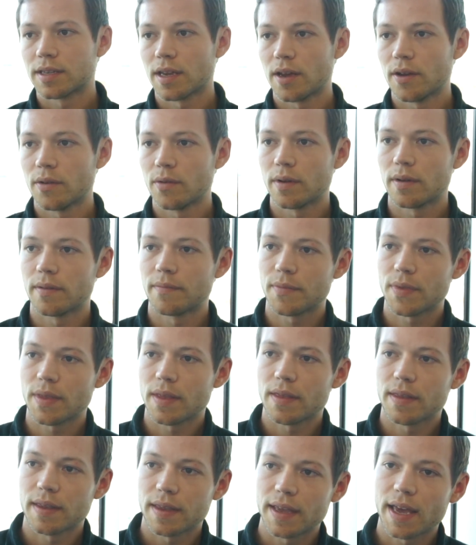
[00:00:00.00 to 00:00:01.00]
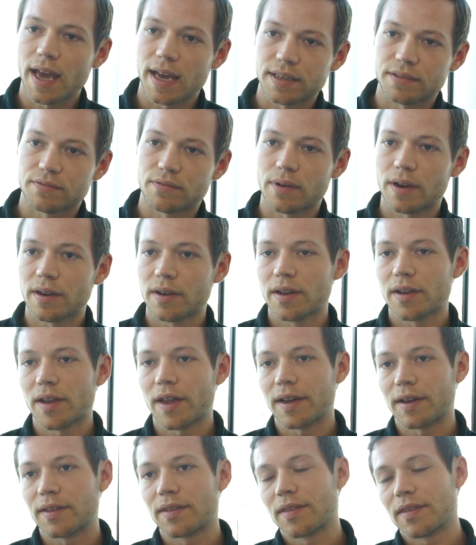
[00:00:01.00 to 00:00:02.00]
So, yes, right,
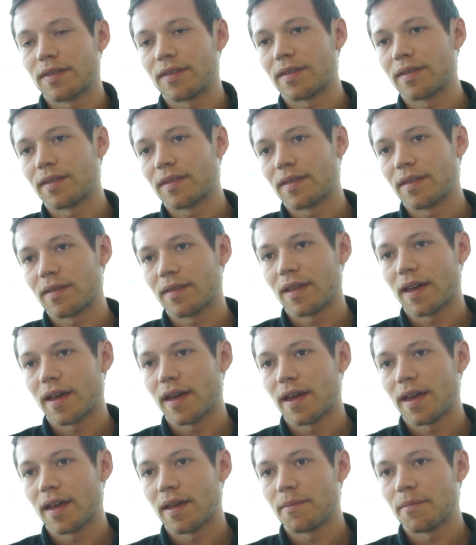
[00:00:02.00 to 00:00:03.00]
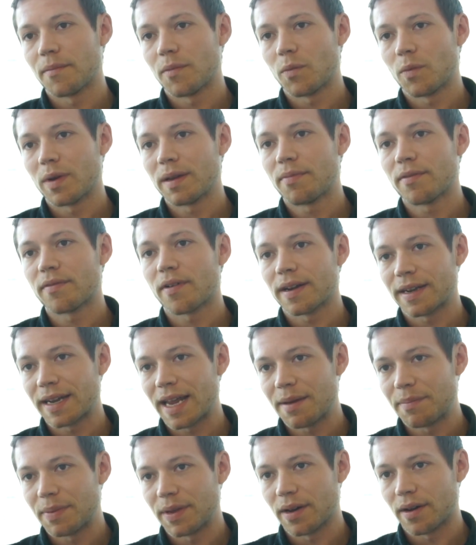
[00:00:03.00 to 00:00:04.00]
like um, we provide an
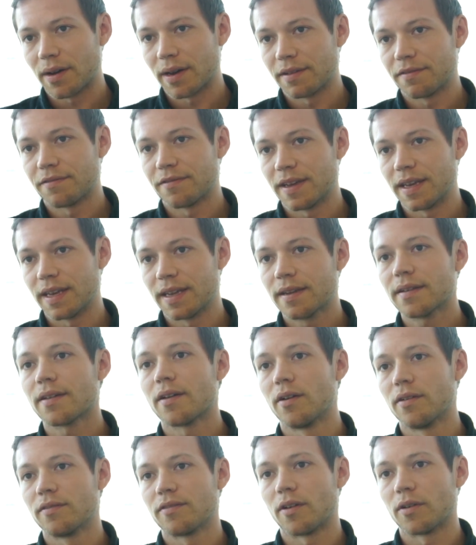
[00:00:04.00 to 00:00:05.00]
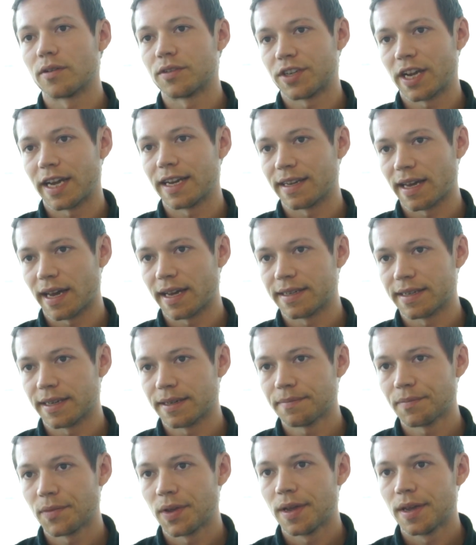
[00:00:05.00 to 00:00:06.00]
API feed of on-chain
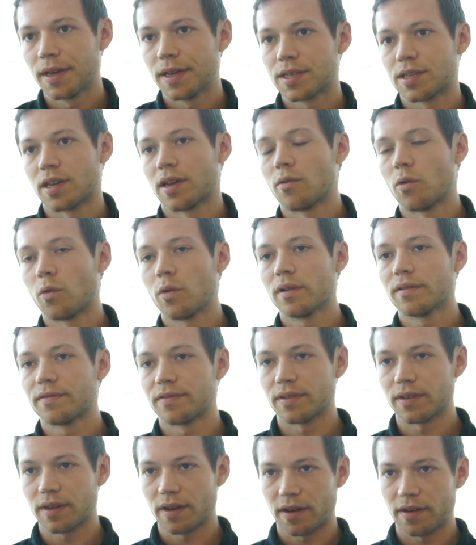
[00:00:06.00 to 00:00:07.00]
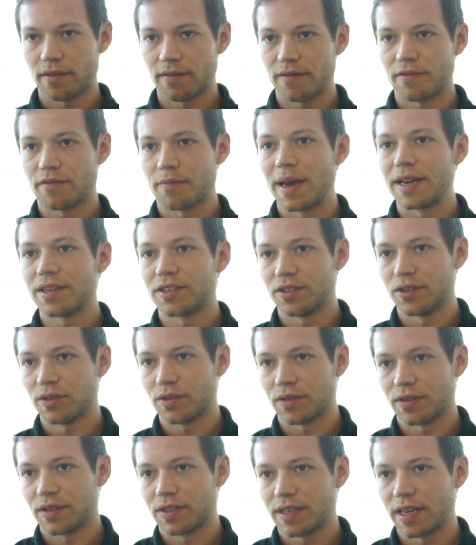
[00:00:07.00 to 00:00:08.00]
data. So all of the kind of information you
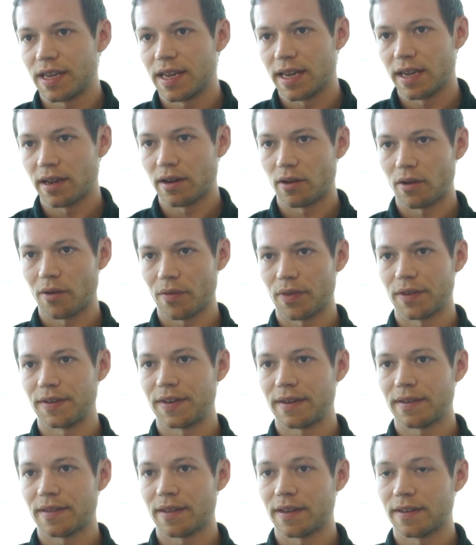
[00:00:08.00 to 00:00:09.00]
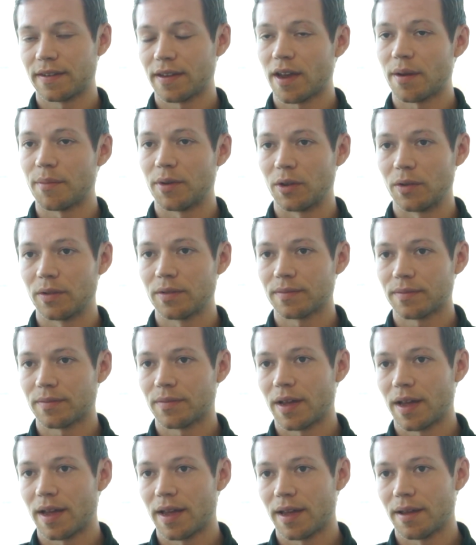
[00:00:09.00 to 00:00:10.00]
can see on the terminal,
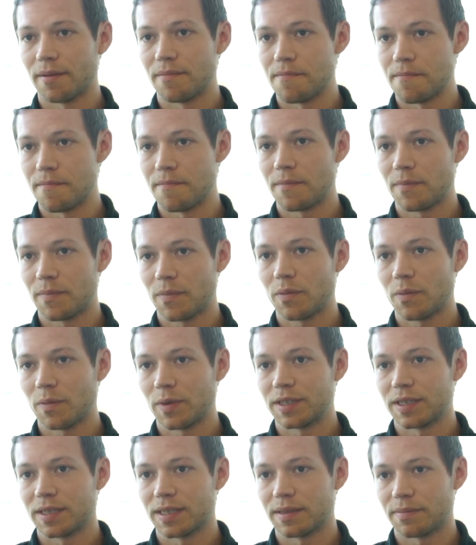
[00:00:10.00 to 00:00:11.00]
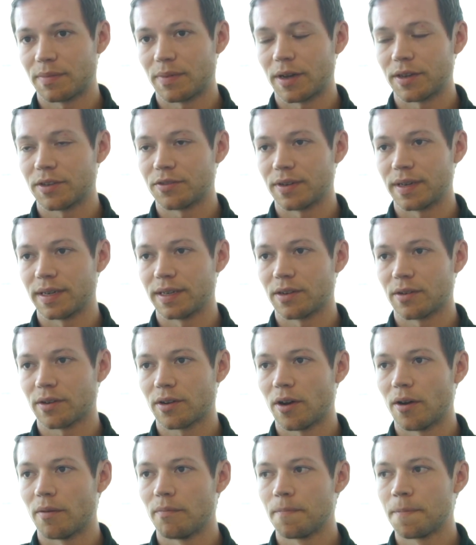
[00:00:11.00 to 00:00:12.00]
um, which is
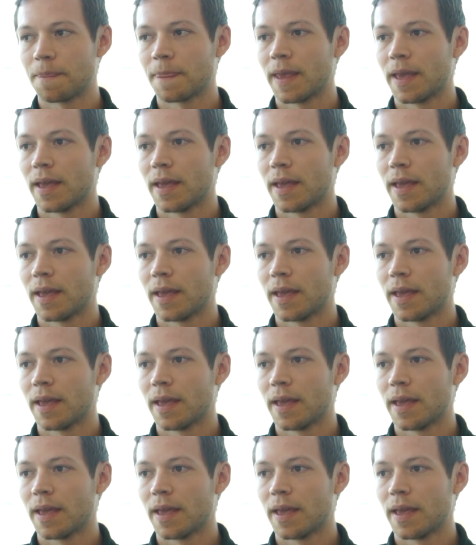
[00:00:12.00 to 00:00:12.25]
bytetree.com,